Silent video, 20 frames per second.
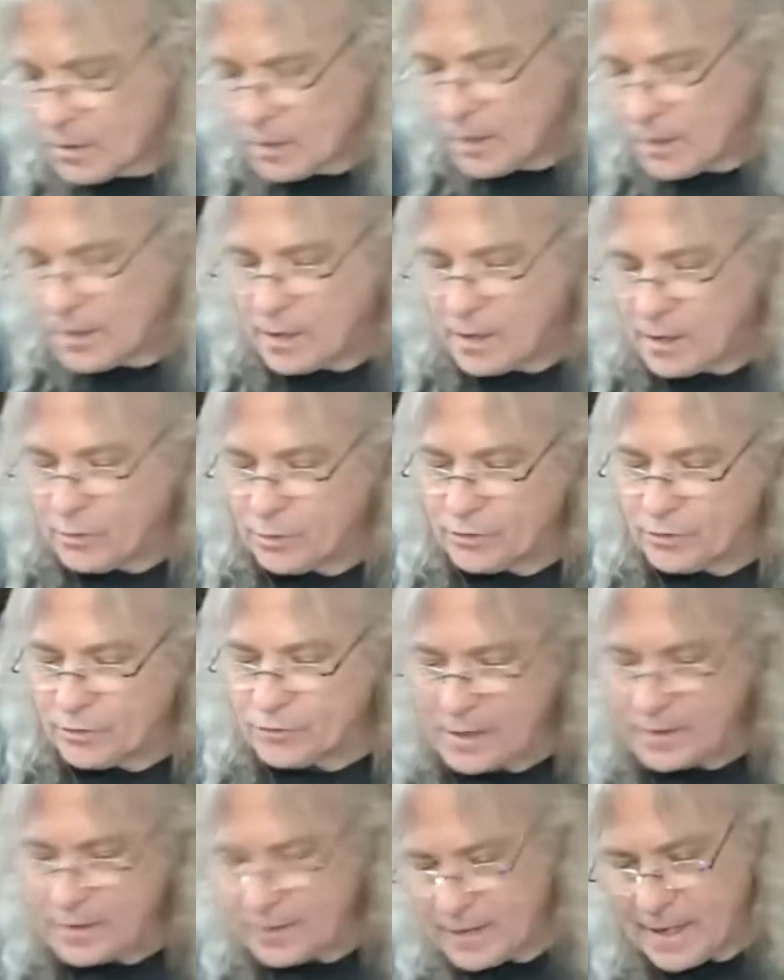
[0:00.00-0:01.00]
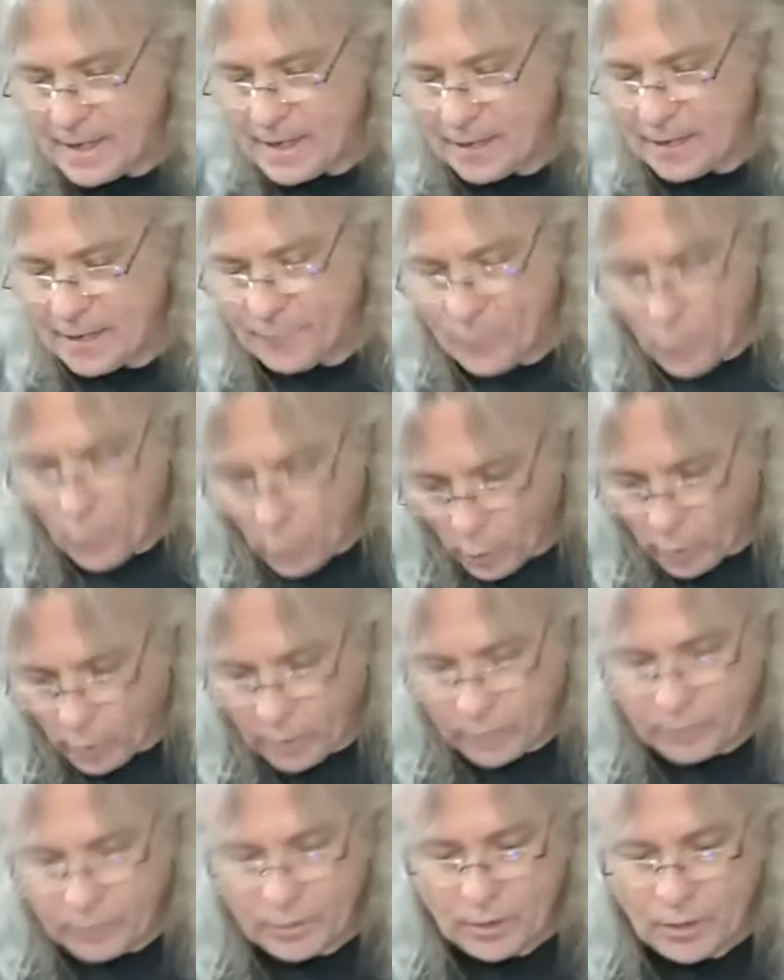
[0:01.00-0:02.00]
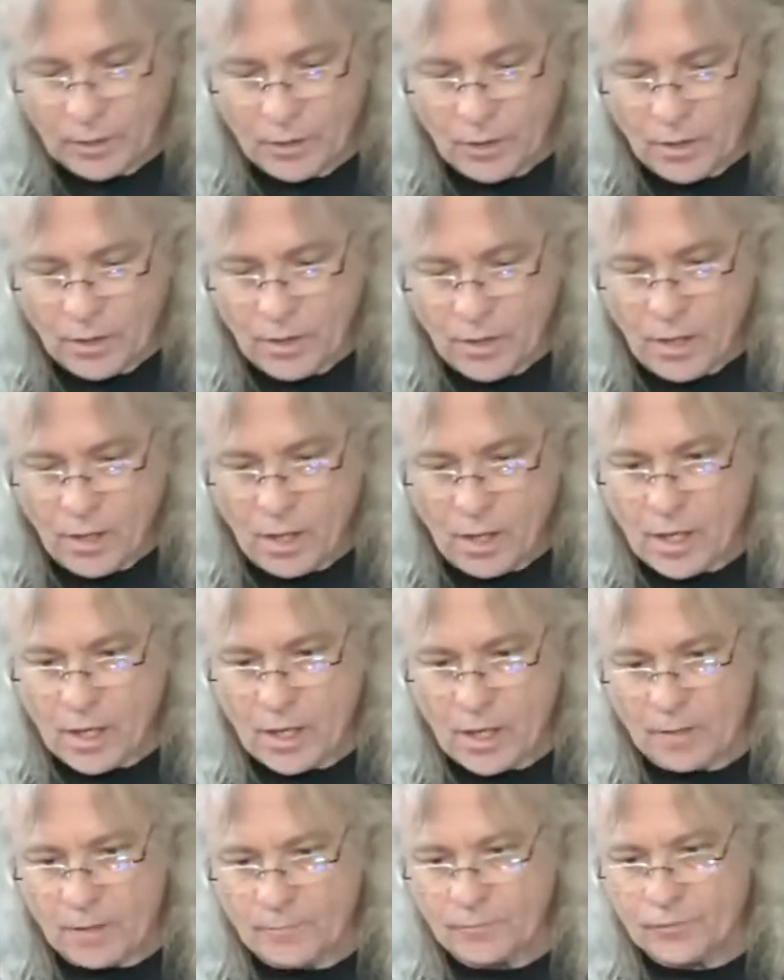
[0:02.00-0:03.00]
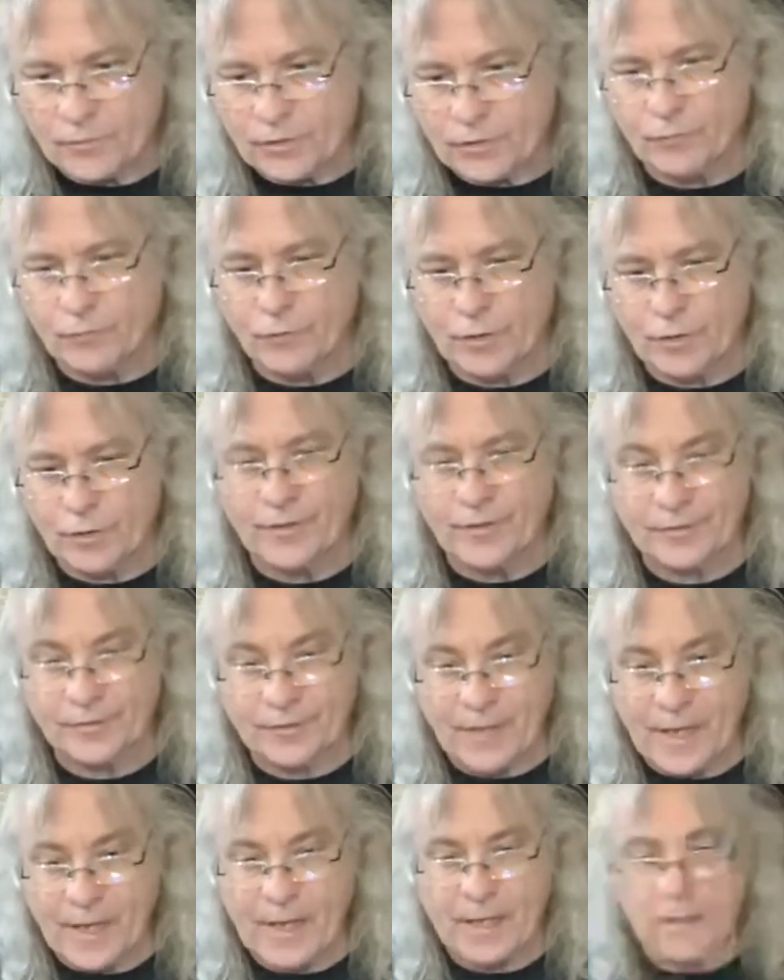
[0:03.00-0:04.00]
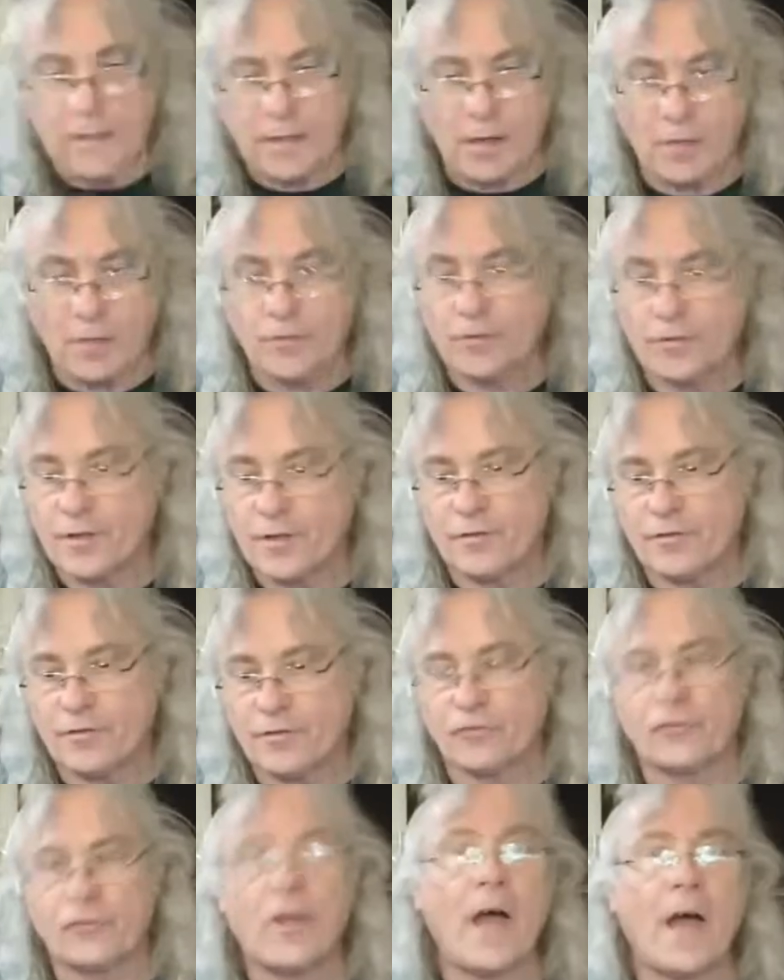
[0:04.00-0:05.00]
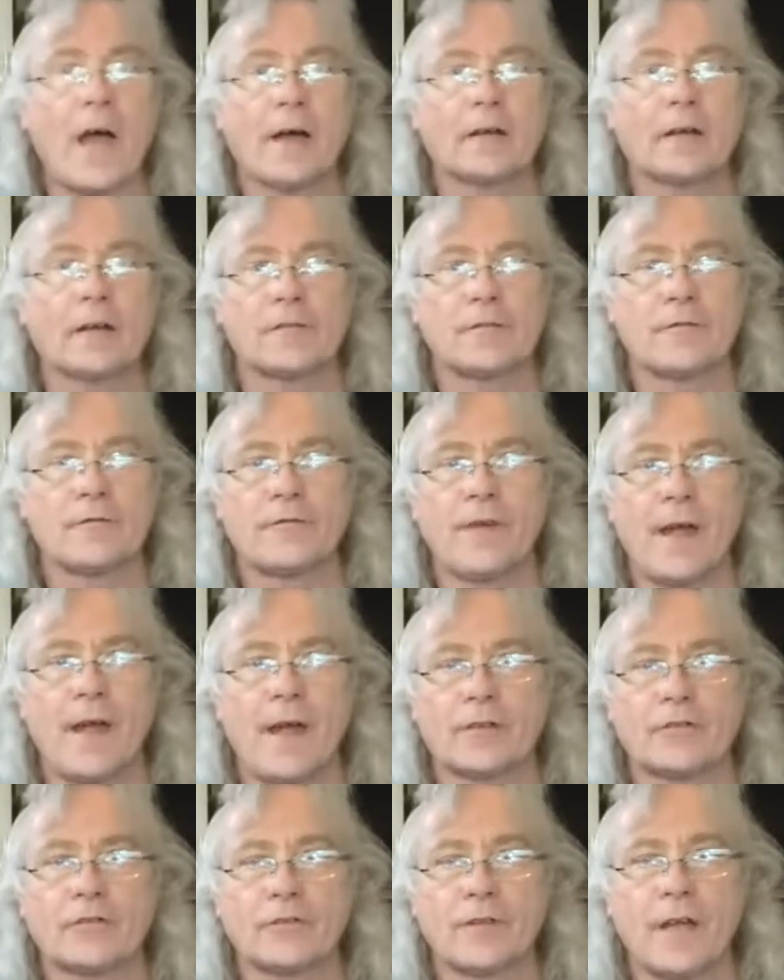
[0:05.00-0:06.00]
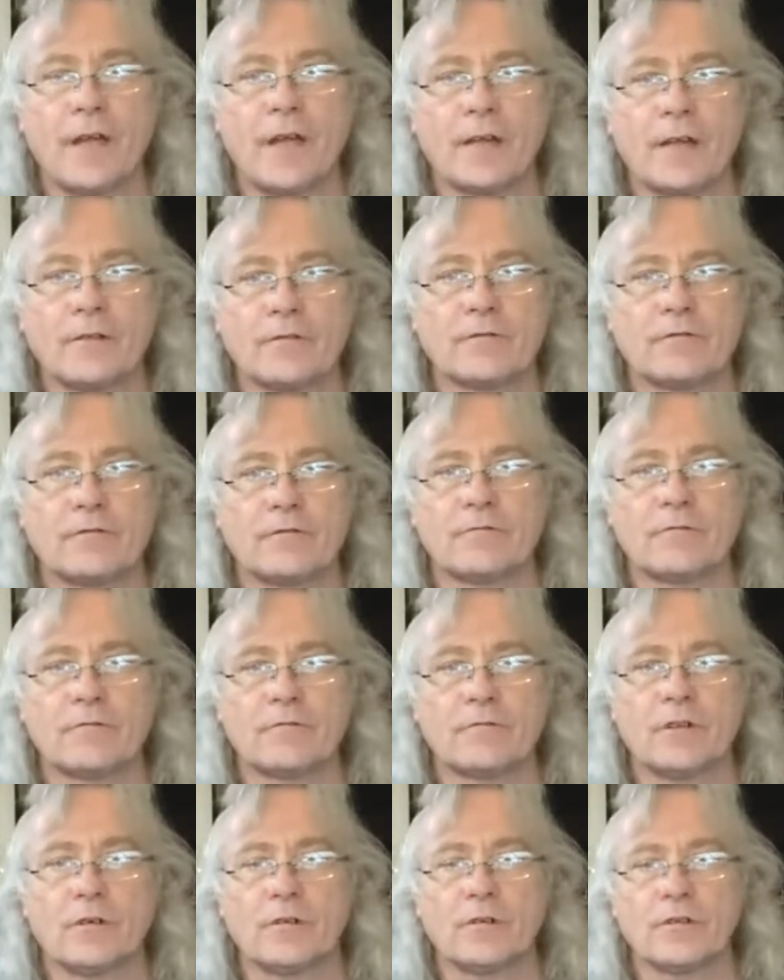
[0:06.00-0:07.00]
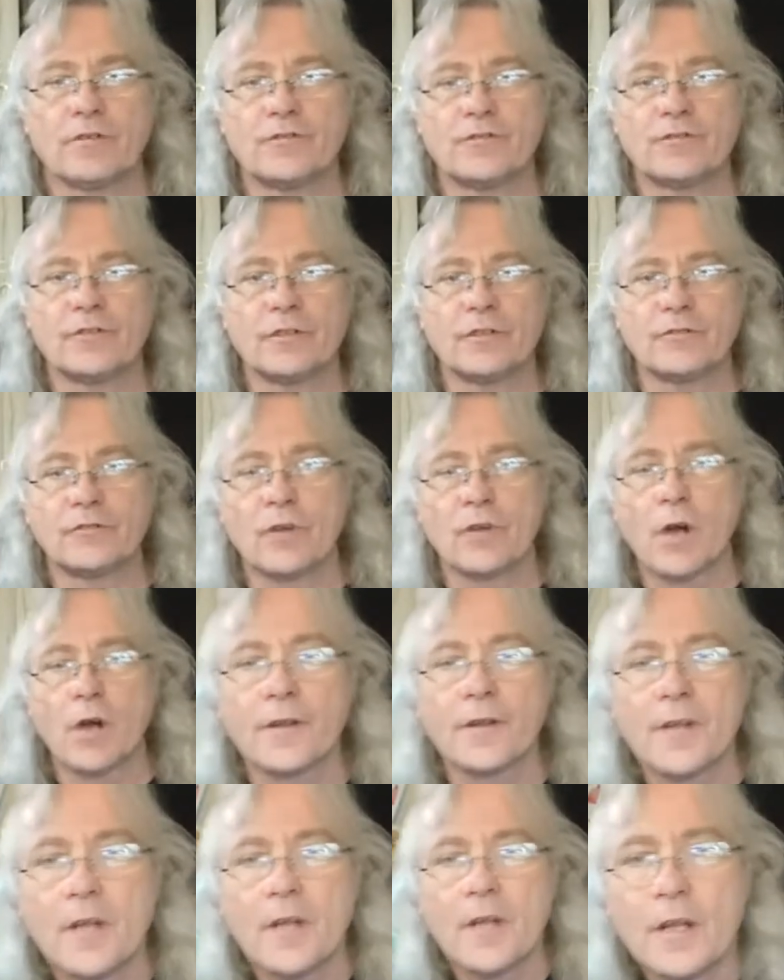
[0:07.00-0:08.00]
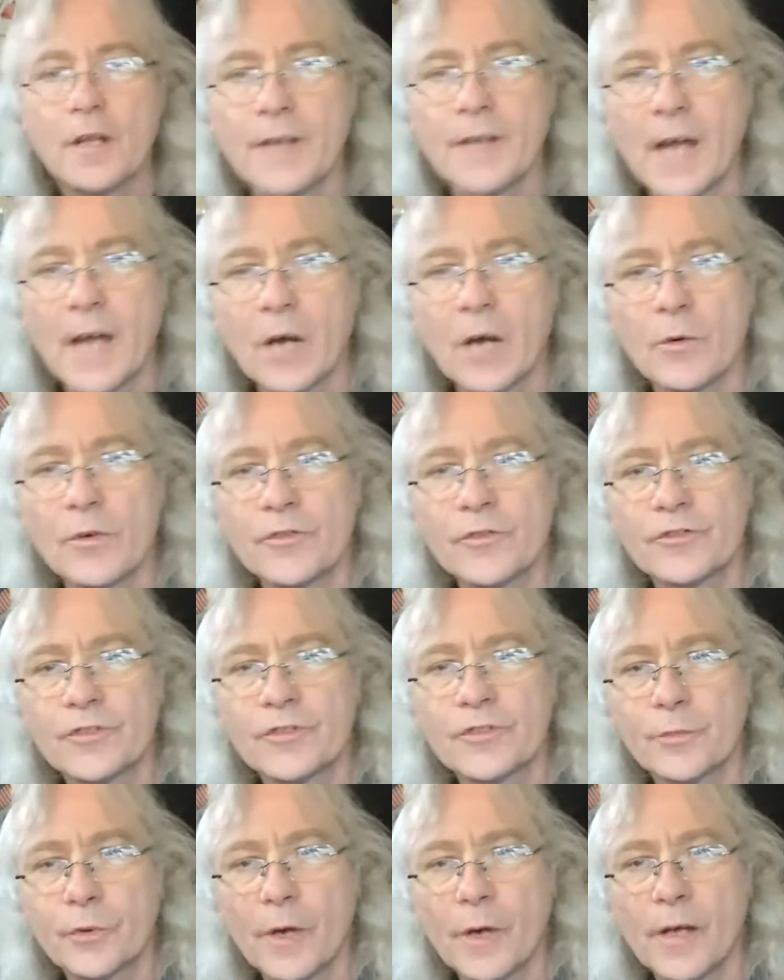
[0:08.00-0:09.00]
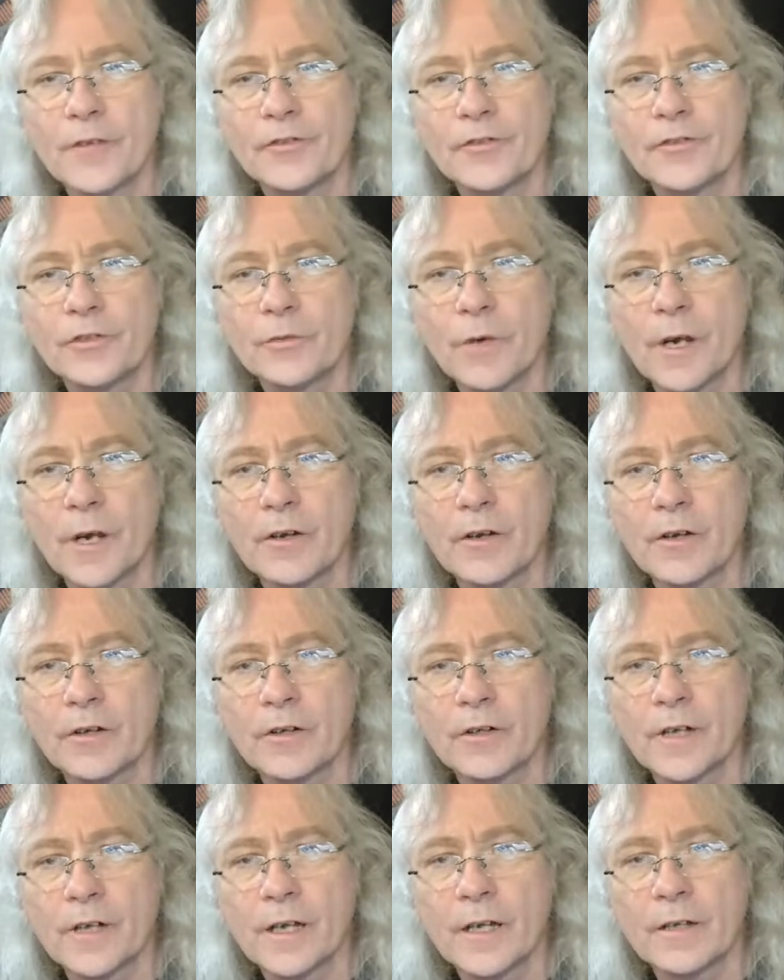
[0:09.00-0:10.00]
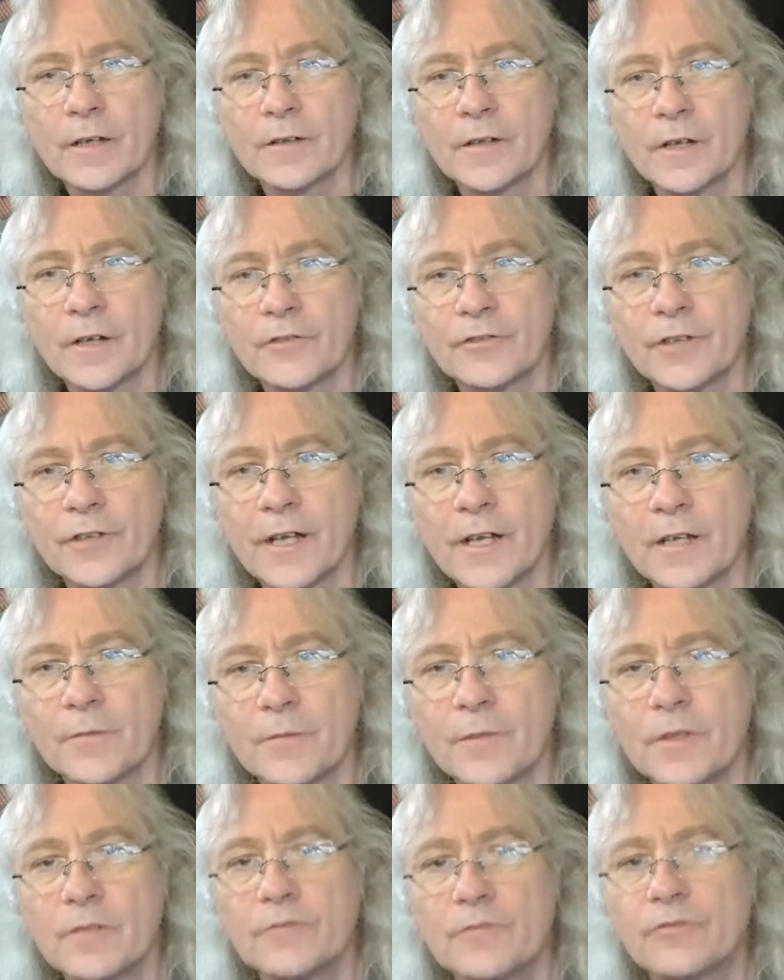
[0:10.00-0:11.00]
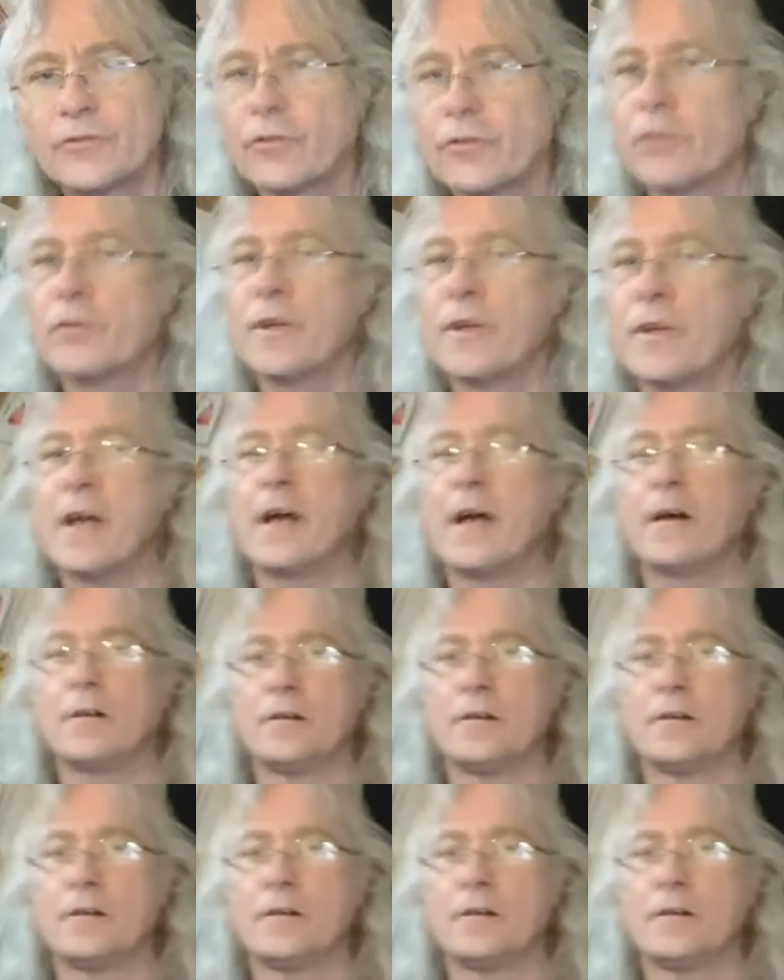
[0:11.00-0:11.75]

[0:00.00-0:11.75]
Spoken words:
I wish I could have more to really say other than the shock factor that he's gone. Yeah, I was surprised too. I heard on Johnny Bean's show. Yeah,